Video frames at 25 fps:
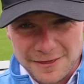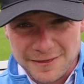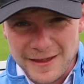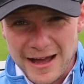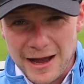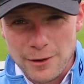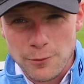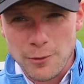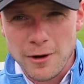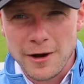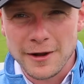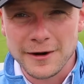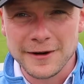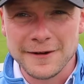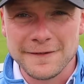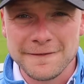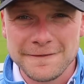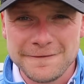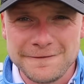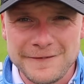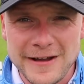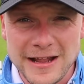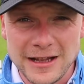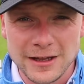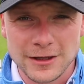That one
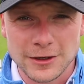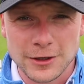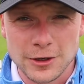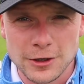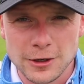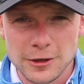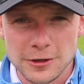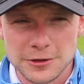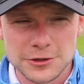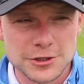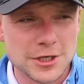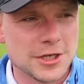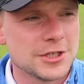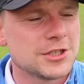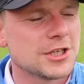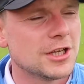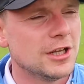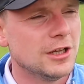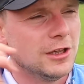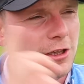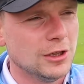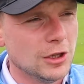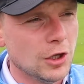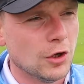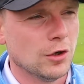felt gorgeous,
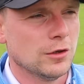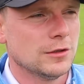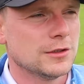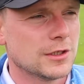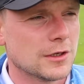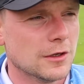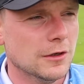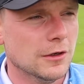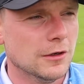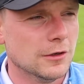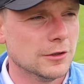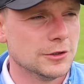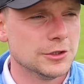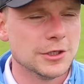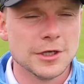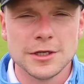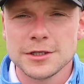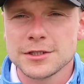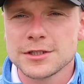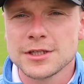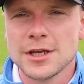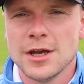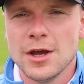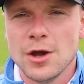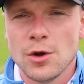looked
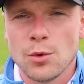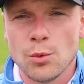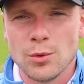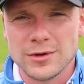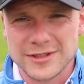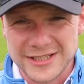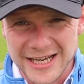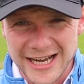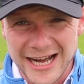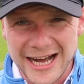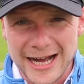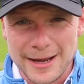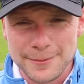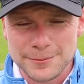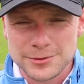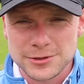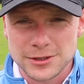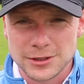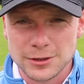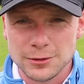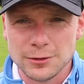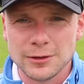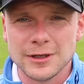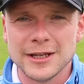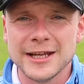gorgeous, was
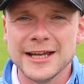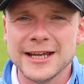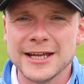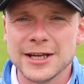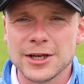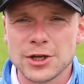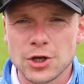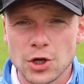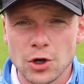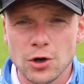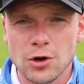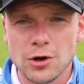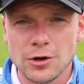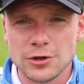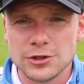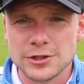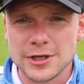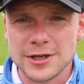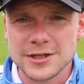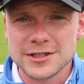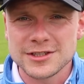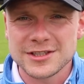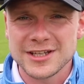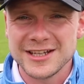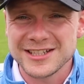absolutely
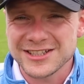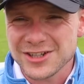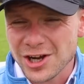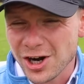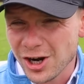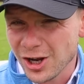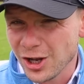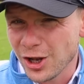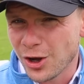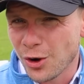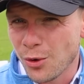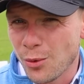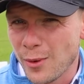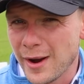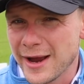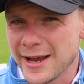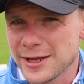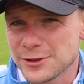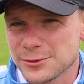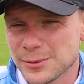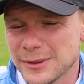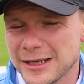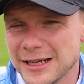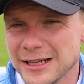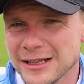gorgeous. It's gone a long way
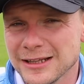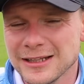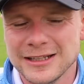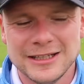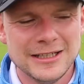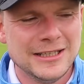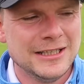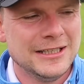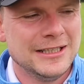as well.